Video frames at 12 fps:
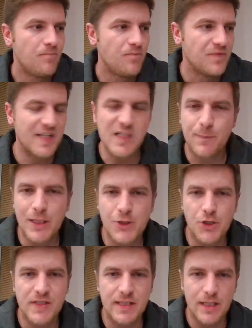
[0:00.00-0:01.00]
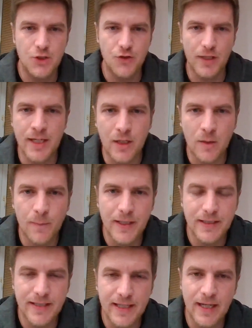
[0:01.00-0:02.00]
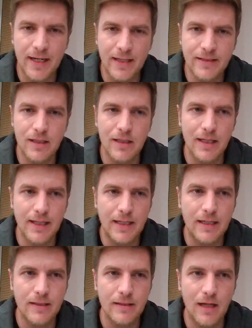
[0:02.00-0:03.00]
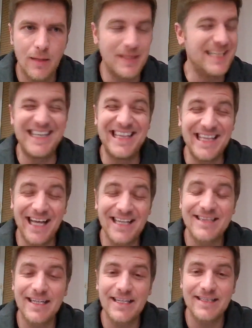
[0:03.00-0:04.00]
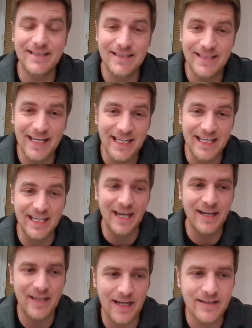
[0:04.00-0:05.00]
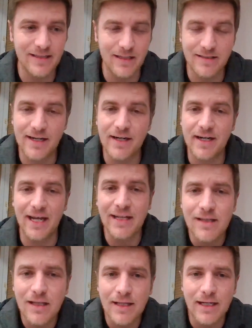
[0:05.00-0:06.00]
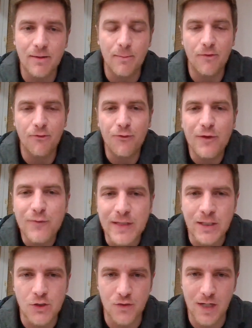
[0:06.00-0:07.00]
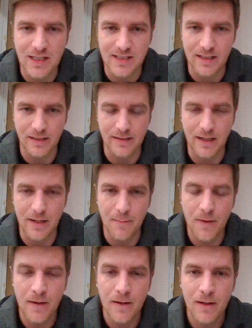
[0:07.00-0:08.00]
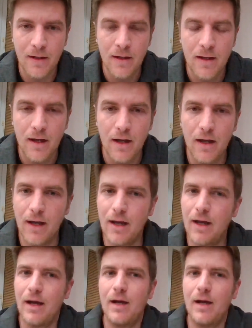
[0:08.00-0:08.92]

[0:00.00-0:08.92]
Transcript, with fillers: dispatchers in a trucking company they can handle like i mean not they they can handle they're handling 15 trucks at a time i